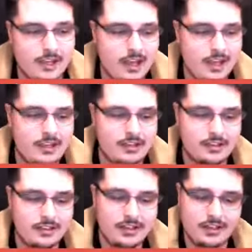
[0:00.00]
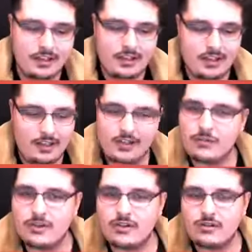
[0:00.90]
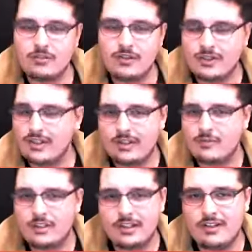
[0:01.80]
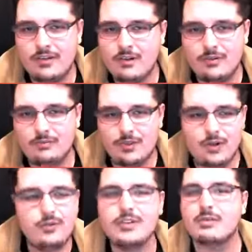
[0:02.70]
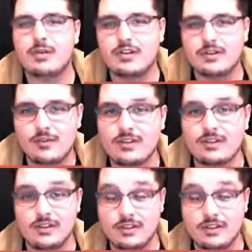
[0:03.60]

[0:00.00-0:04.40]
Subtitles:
And in the original movies, you didn't really know who this person was.